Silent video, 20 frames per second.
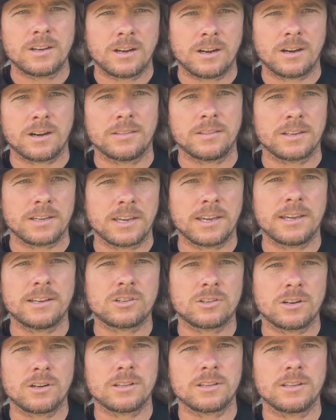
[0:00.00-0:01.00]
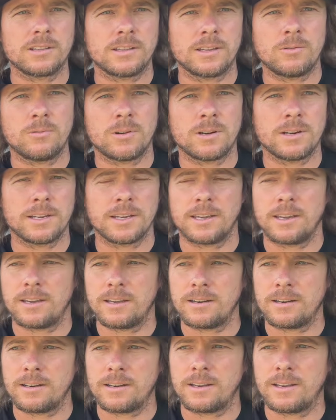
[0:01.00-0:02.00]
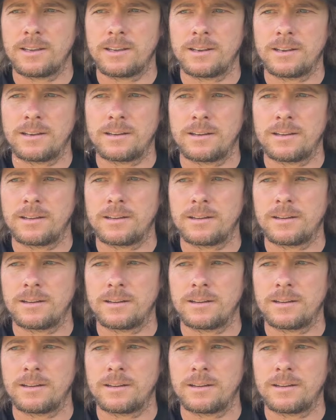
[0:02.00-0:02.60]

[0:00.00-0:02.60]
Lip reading: on the K-truck that they want to get, and